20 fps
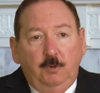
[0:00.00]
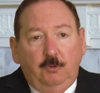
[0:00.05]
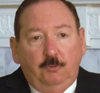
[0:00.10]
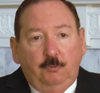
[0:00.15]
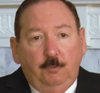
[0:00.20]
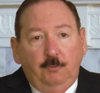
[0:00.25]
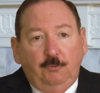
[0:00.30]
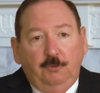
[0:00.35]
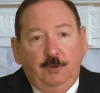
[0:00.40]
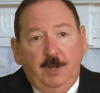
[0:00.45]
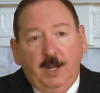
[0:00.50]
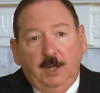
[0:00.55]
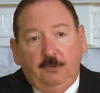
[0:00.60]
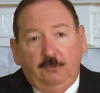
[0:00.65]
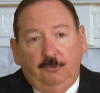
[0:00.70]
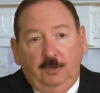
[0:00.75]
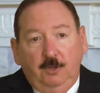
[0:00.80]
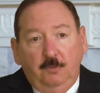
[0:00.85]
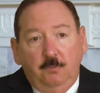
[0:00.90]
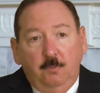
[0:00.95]
which was an
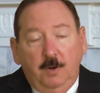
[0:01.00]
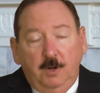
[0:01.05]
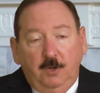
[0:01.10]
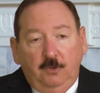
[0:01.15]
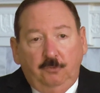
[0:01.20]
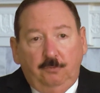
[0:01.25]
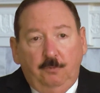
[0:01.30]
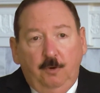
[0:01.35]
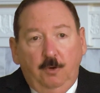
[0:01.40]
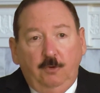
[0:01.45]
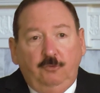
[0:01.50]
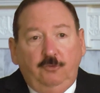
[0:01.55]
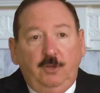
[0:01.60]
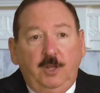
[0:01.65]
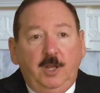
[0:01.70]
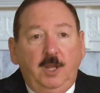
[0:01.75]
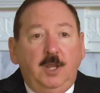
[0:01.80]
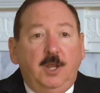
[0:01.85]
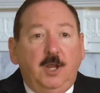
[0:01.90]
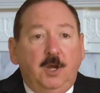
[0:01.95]
excellent one as far as
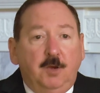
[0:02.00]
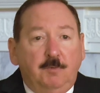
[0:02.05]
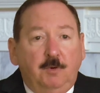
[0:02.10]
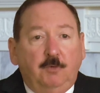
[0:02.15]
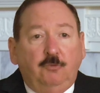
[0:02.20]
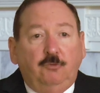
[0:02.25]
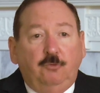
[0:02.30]
taking care of our